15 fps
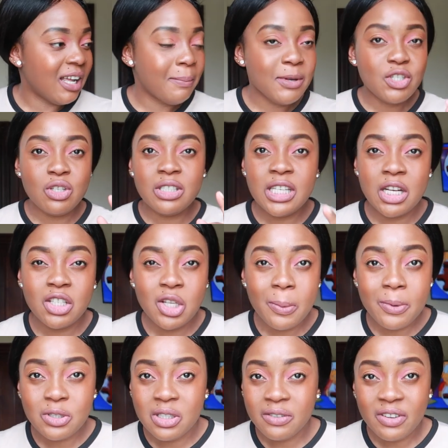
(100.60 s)
Make sure to turn on your
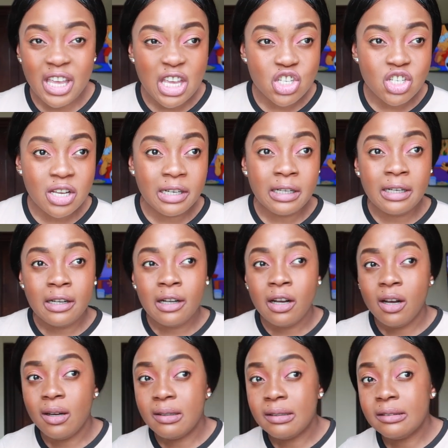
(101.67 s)
post notification
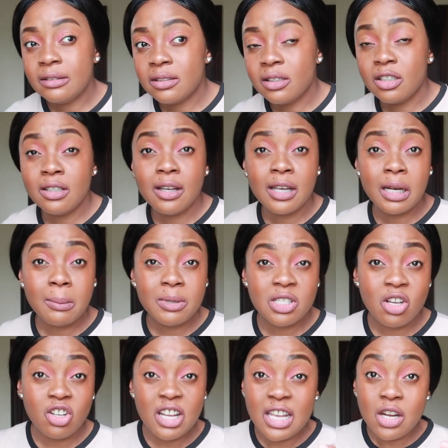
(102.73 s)
so you're not gonna miss
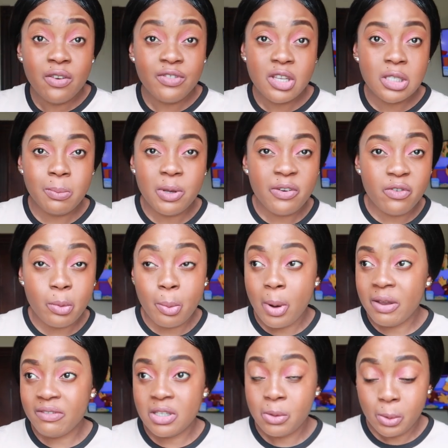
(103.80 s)
out on any of these beautiful
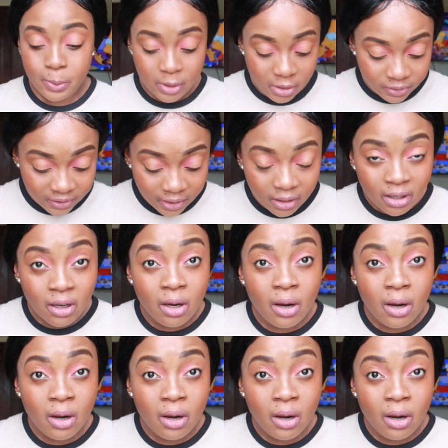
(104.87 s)
pranks that we put out there.